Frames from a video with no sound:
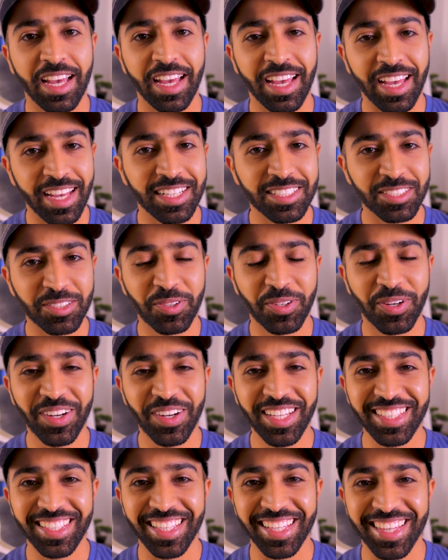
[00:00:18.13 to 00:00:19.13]
And
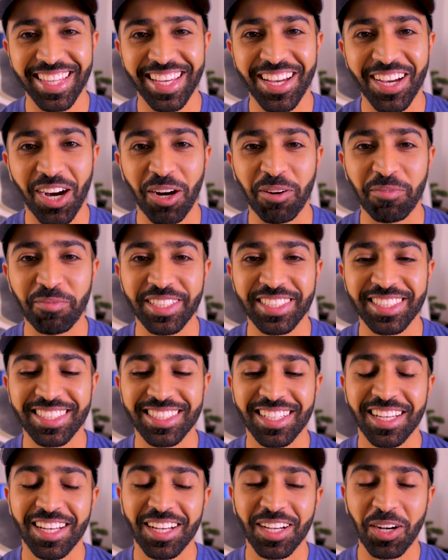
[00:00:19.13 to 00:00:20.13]
reading the
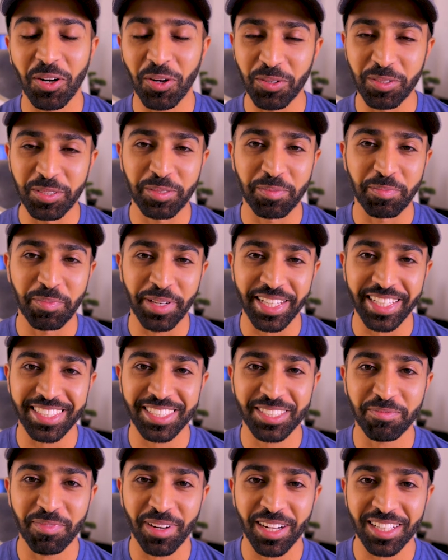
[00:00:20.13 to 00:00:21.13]
comments always bring a
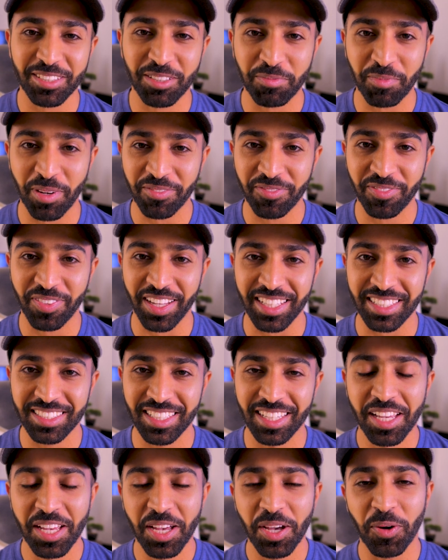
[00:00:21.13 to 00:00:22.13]
smile to my face.
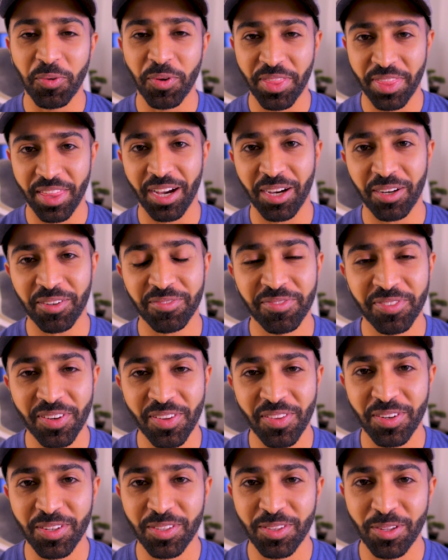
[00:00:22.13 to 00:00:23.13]
Without
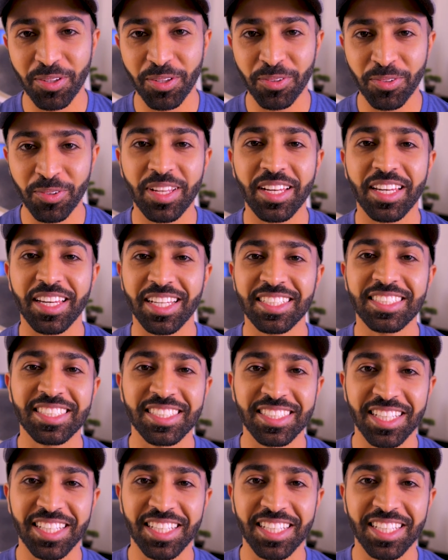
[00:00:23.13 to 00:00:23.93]
further ado, let's